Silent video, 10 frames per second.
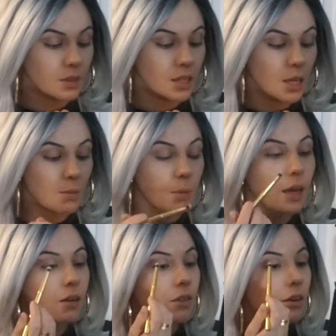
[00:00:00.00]
they
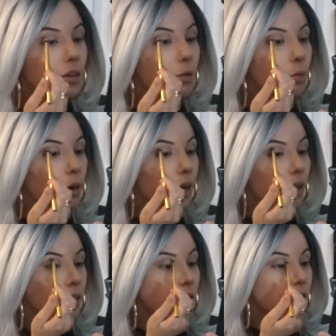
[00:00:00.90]
blend very
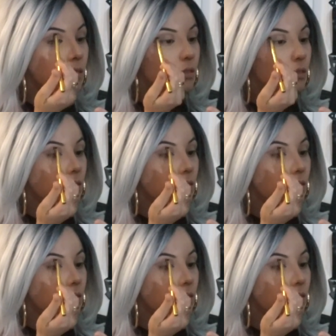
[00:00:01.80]
well.